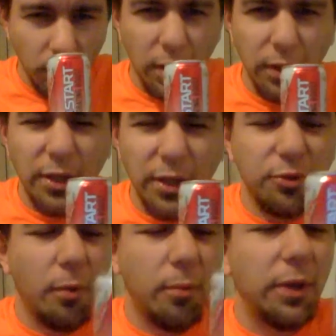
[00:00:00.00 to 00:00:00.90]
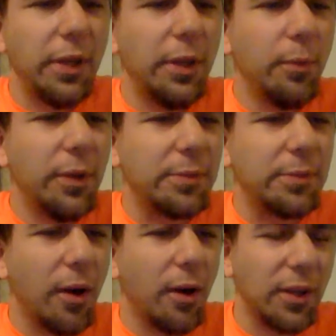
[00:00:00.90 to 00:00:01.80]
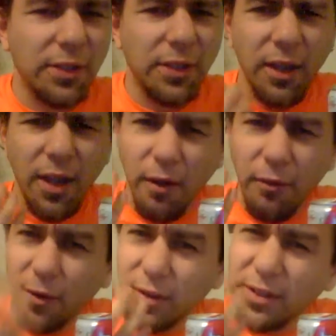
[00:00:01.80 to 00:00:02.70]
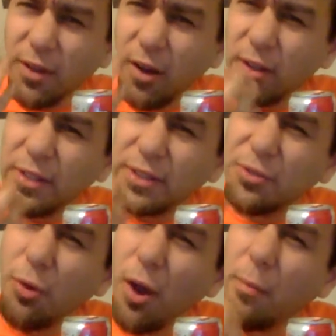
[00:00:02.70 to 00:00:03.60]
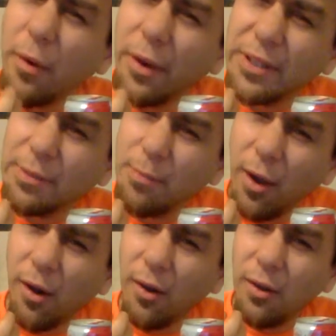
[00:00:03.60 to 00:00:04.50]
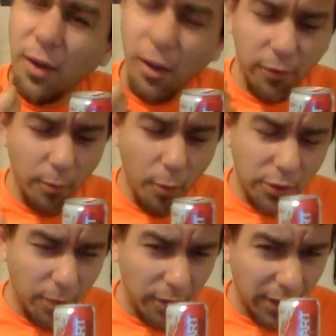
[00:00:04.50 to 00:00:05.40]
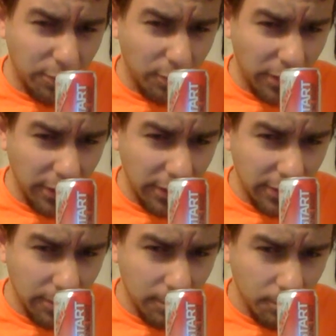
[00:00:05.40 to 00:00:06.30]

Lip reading: a nice strawberry kiwi smell, because at first it's all this strawberry smell, and for the most part that's what it is.